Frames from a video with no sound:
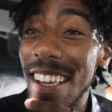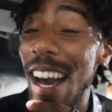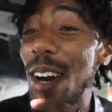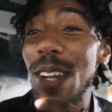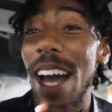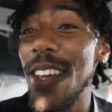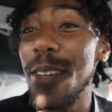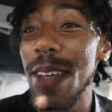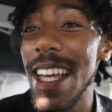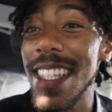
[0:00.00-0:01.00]
I don't know how you
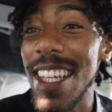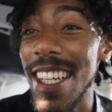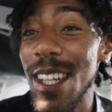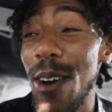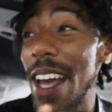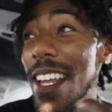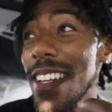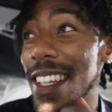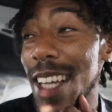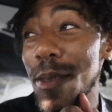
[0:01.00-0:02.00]
could be that skinny. No hate,
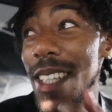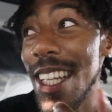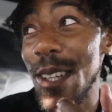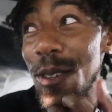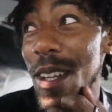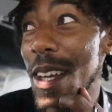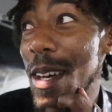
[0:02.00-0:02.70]
because I'm a skinny dude.